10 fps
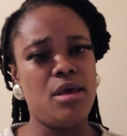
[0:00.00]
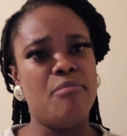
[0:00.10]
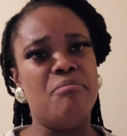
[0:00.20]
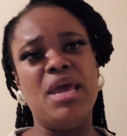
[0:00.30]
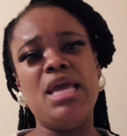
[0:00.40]

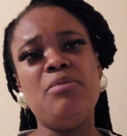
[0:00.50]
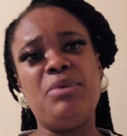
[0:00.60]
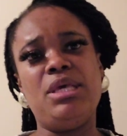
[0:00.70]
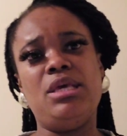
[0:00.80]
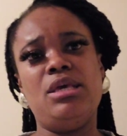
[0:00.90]

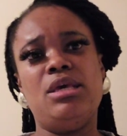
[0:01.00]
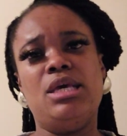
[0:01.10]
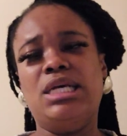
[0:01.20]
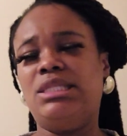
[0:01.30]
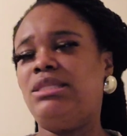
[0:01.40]
maybe
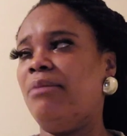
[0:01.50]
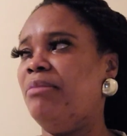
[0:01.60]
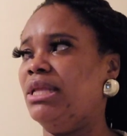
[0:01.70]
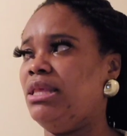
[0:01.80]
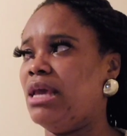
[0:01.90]

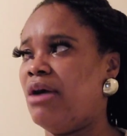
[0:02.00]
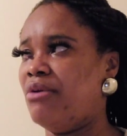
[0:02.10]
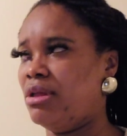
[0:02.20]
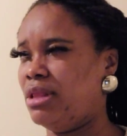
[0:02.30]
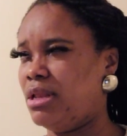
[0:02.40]
somebody
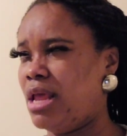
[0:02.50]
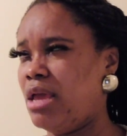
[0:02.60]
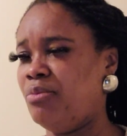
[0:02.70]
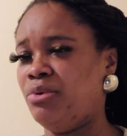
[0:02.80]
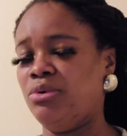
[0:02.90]
around the
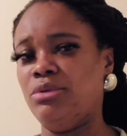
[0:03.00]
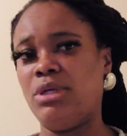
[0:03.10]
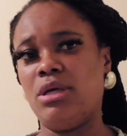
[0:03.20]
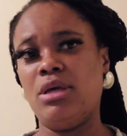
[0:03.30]
neighborhood,